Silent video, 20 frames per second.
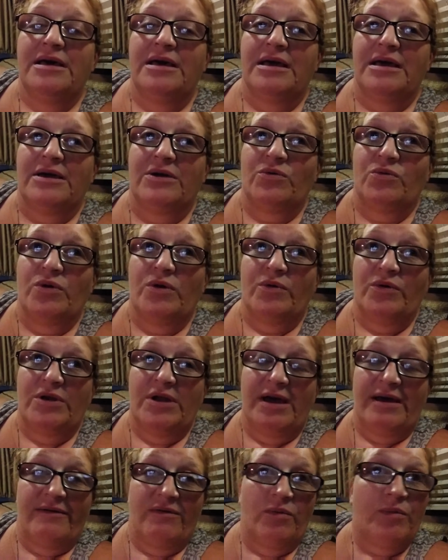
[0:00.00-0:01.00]
and we would
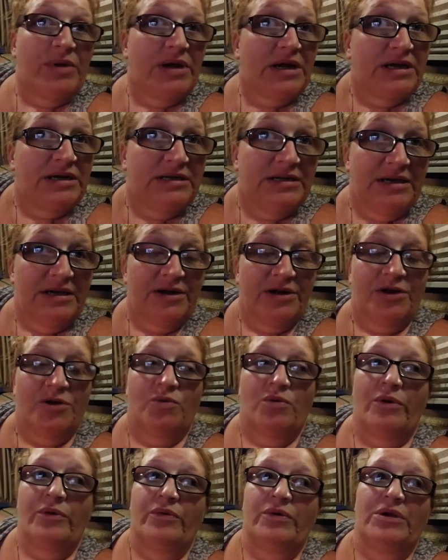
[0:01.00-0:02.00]
have a big dinner.
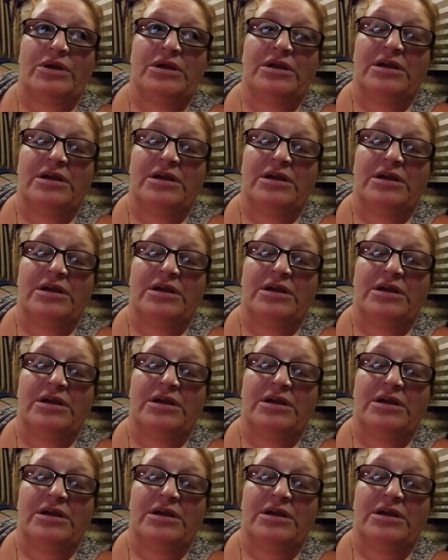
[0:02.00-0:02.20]
We would,